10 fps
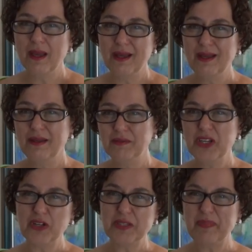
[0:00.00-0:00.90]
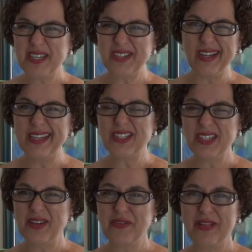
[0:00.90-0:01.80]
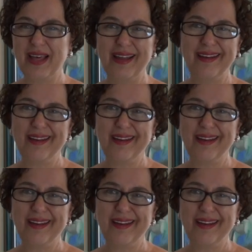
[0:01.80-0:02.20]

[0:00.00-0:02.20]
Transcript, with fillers: um, you know, special internet for that,